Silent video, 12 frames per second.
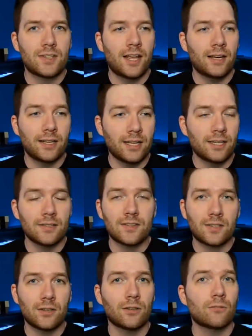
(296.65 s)
and again,
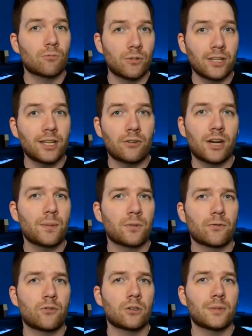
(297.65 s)
still really great
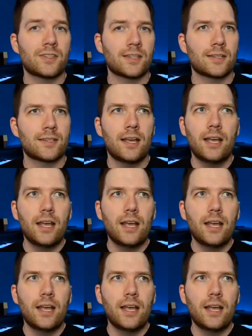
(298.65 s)
performances.